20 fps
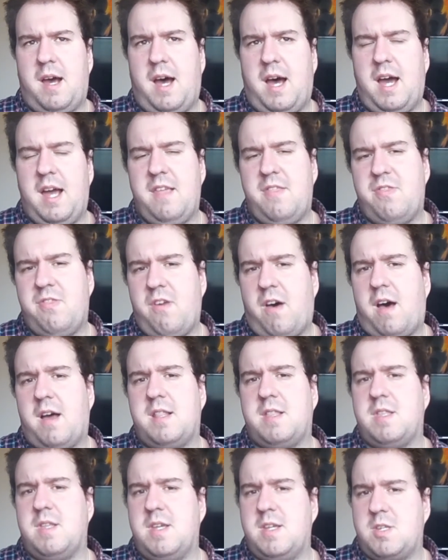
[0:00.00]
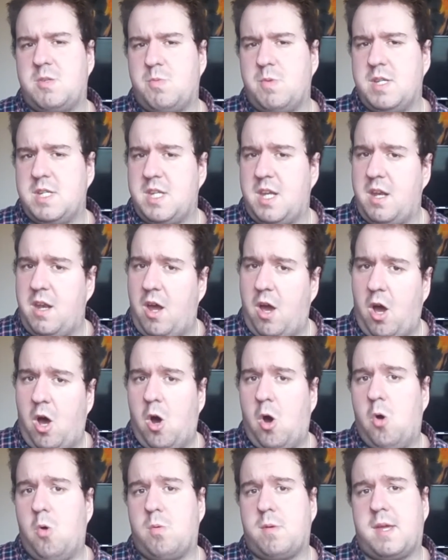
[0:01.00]
I thought this was an
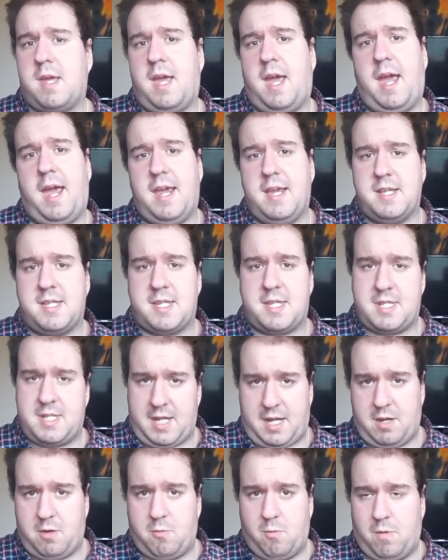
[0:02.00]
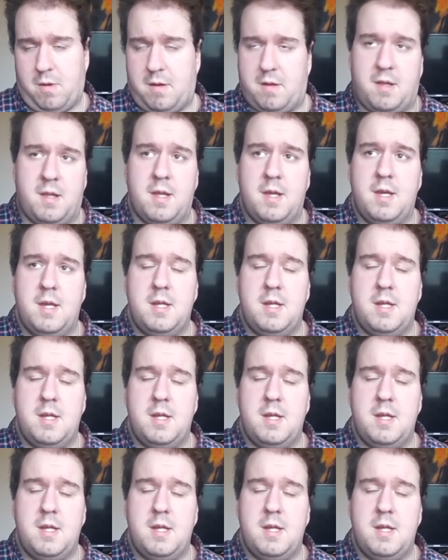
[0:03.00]
okay sequel